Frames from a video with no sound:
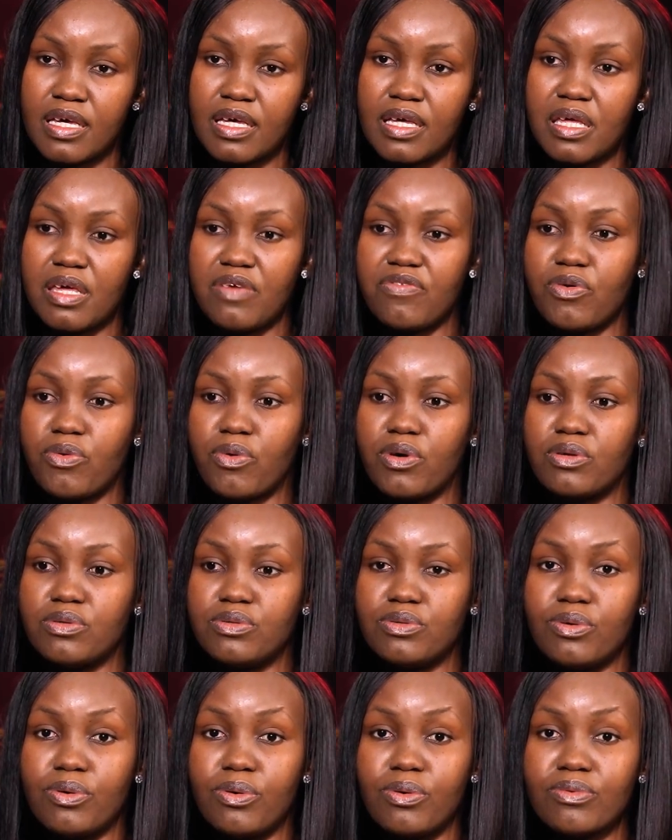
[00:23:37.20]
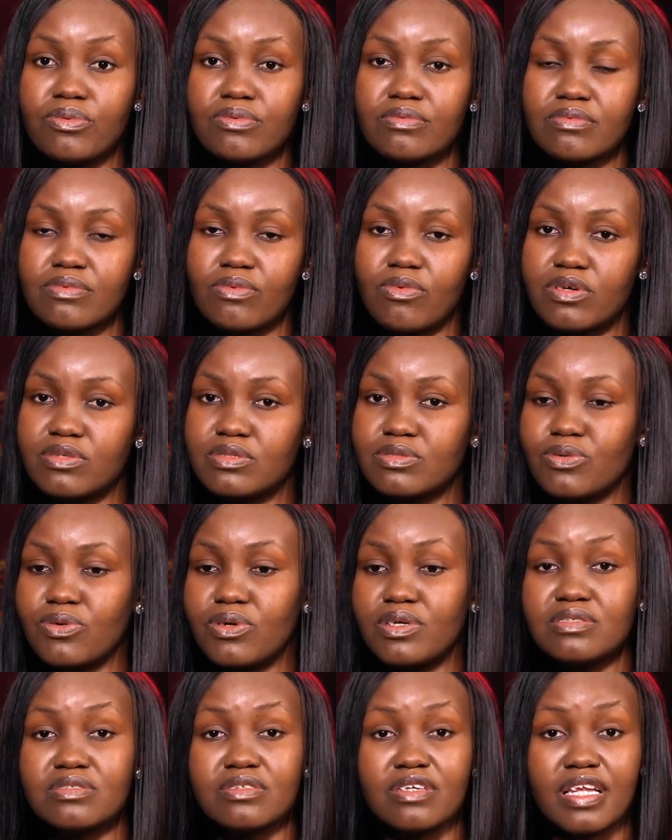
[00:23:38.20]
If you want to know what's
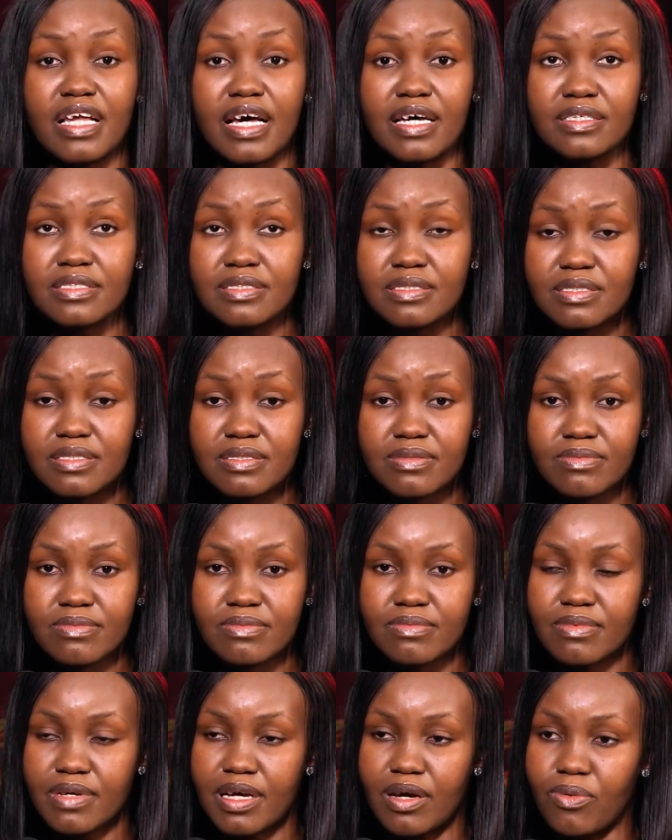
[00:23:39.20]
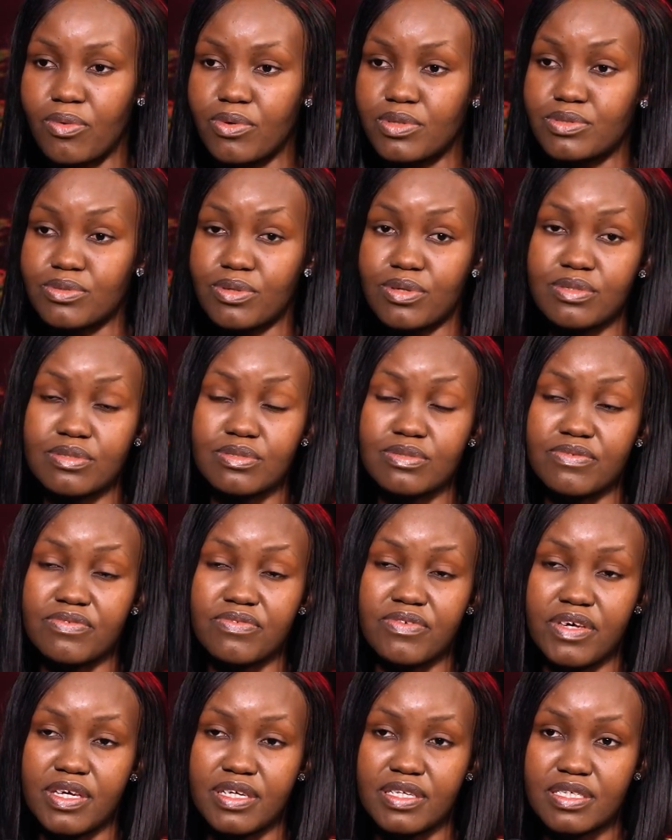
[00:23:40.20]
going to last and what's going to
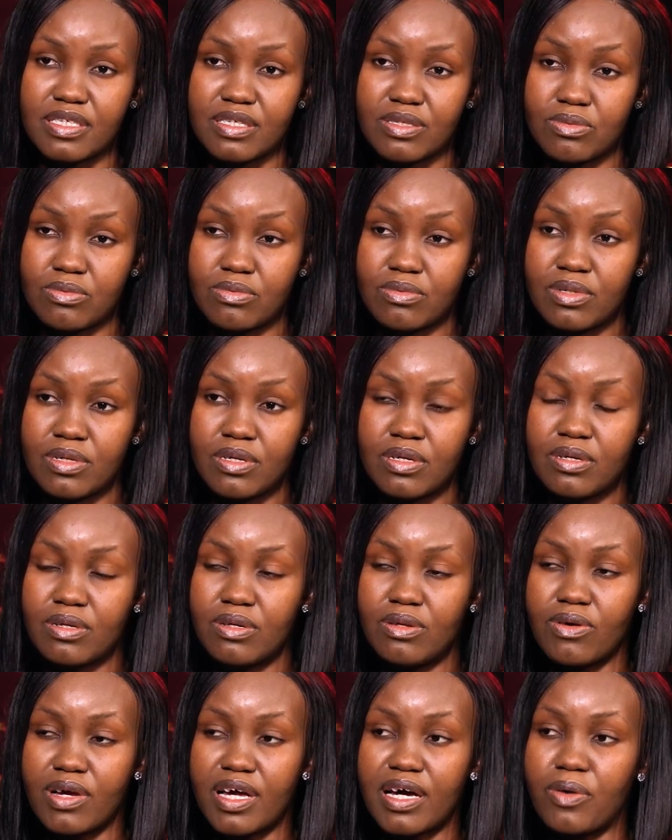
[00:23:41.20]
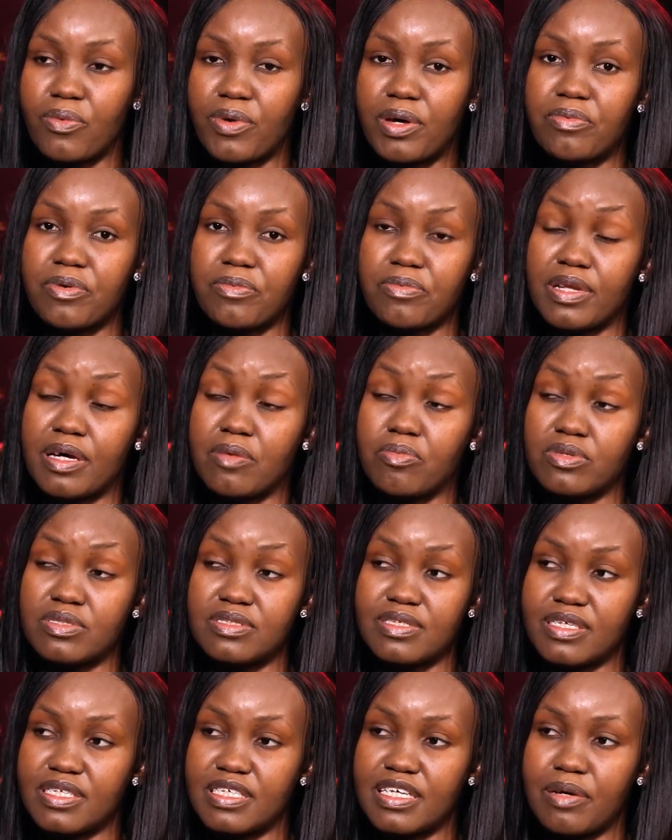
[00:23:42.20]
feed, look at where people are
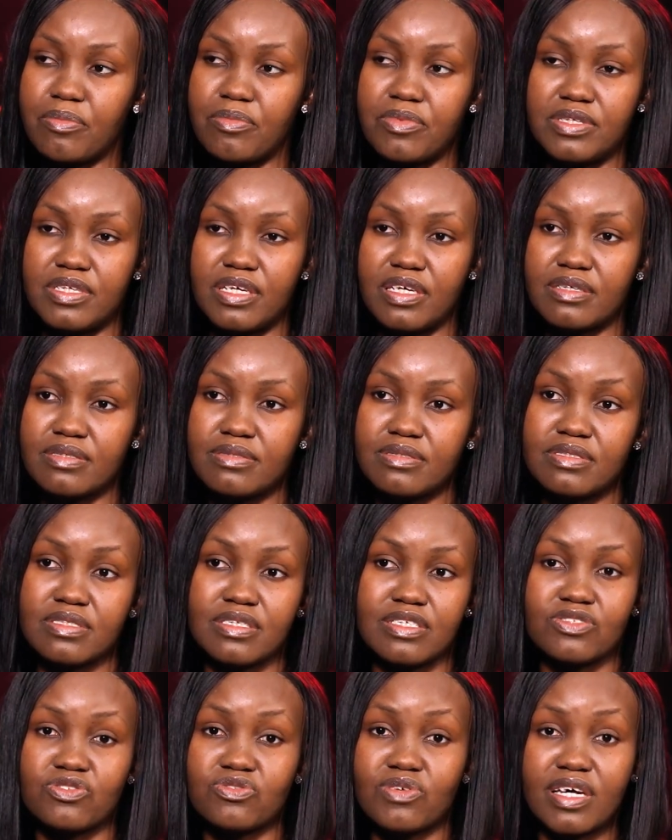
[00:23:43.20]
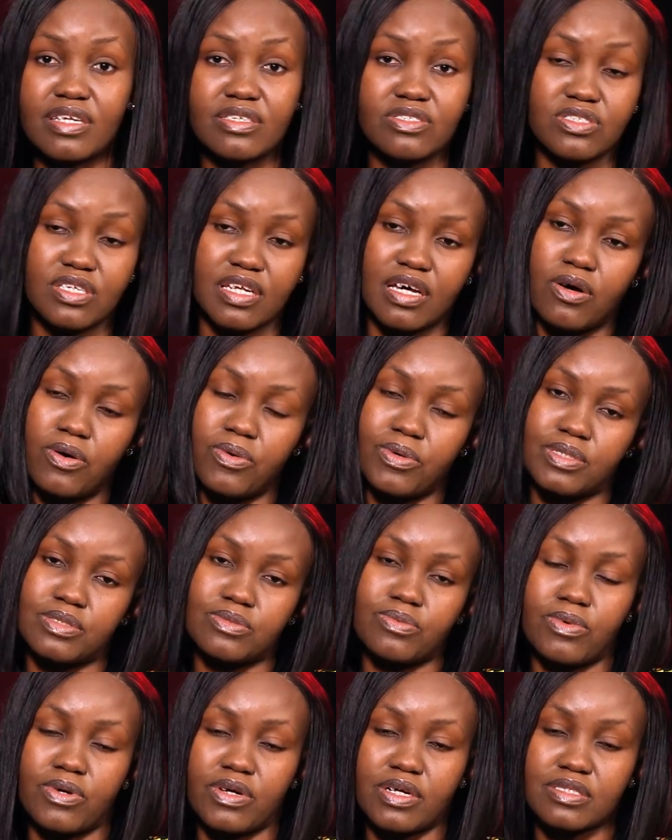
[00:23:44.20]
putting their money. It's a strategy that
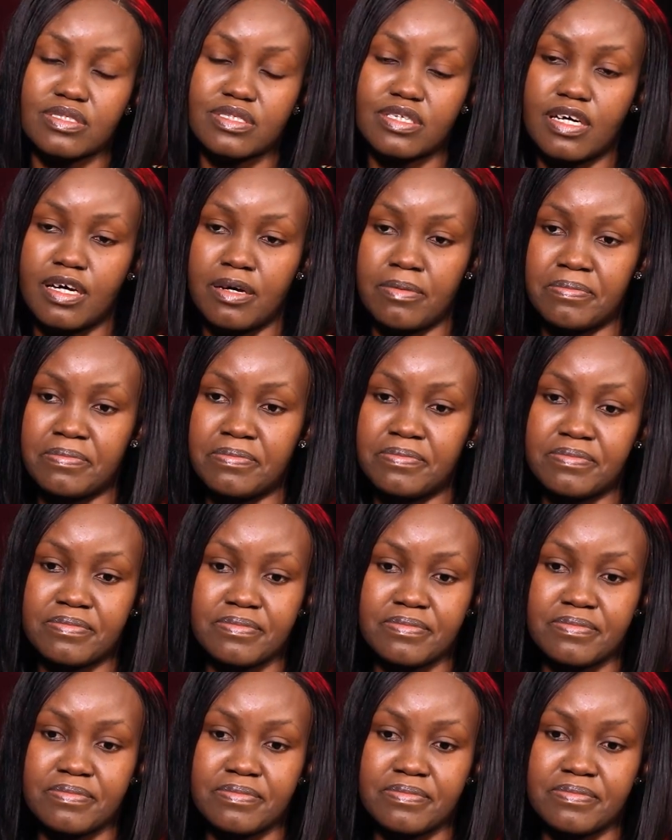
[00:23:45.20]
always works. And